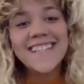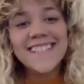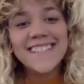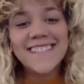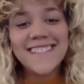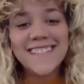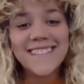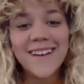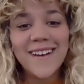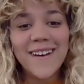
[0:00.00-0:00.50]

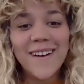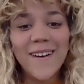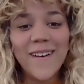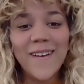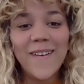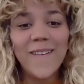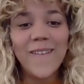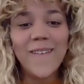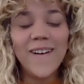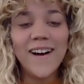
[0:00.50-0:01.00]

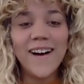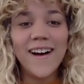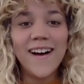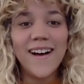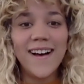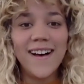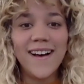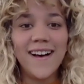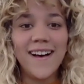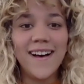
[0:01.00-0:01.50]
So
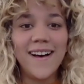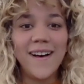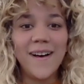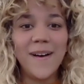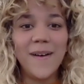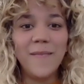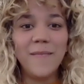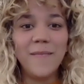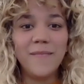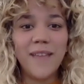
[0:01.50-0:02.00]

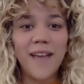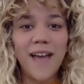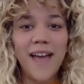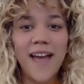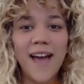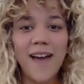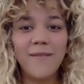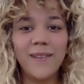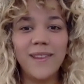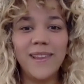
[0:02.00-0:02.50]
I
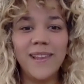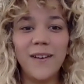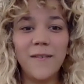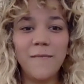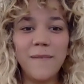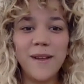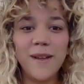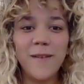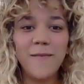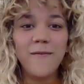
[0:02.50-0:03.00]
have a
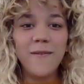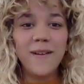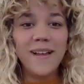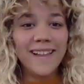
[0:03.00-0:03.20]
little bit of